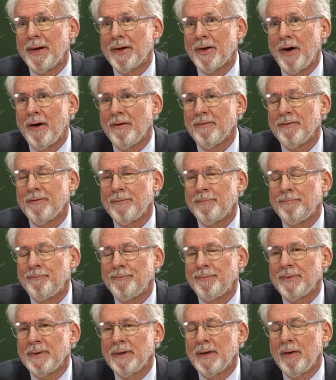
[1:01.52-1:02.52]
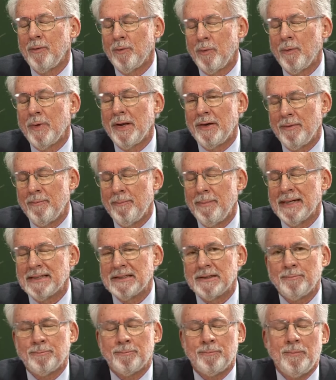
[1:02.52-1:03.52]
went off, when
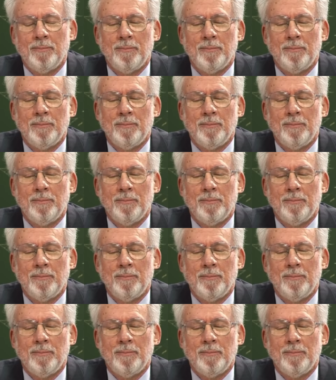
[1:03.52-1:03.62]
the